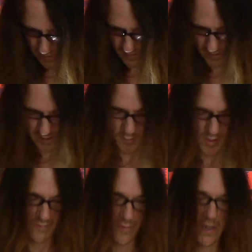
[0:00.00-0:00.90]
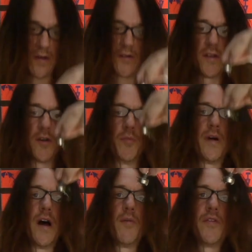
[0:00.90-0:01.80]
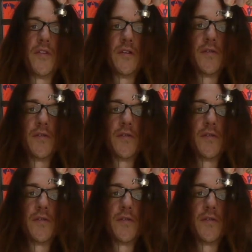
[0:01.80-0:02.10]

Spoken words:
to get them off, but here's the old pot with the little